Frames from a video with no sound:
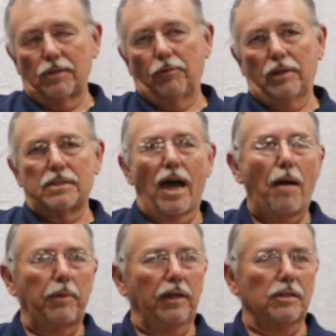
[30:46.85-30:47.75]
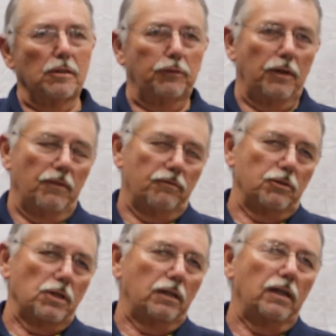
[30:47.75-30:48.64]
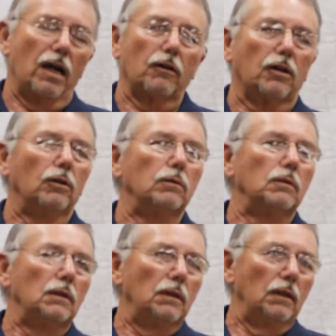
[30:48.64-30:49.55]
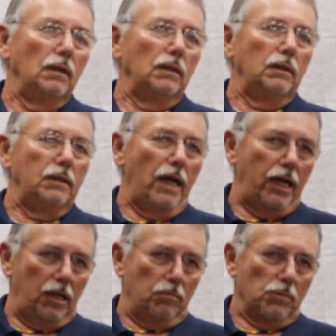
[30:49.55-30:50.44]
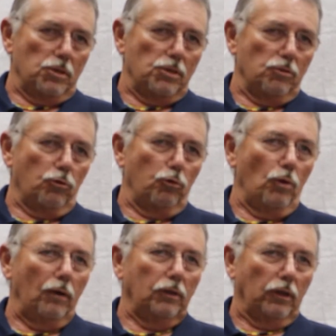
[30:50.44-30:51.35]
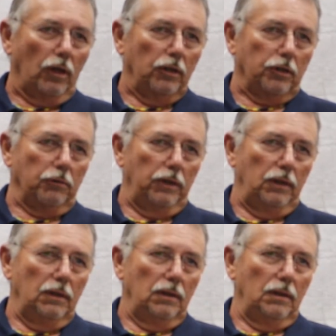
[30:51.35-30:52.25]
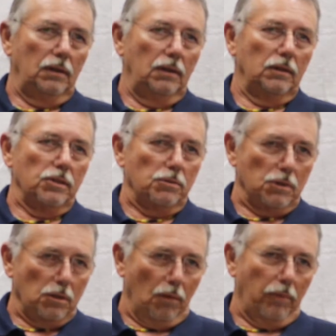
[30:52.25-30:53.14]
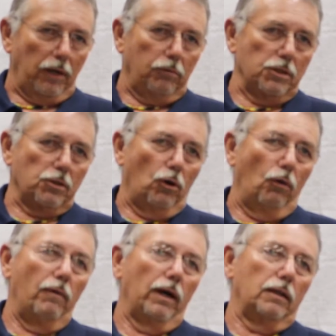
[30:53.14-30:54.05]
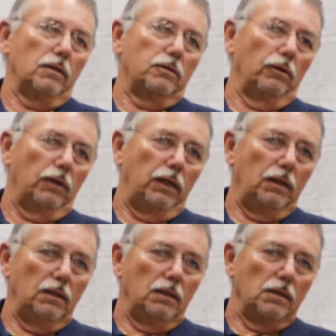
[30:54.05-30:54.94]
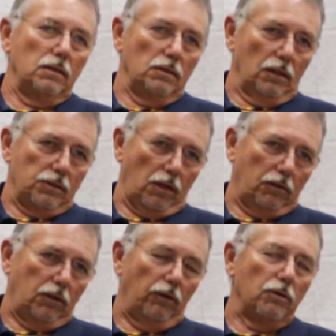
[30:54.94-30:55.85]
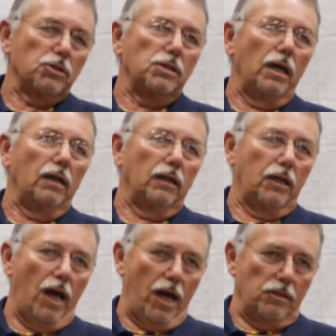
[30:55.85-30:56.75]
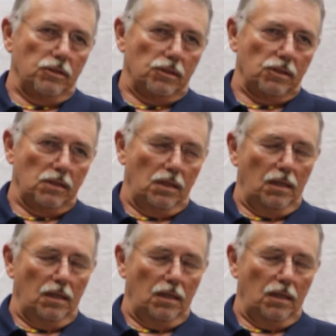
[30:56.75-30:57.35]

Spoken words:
What's happening is if there's identical names throughout the country, this was done by Chris Kobach, the attorney, Secretary of State in Kansas.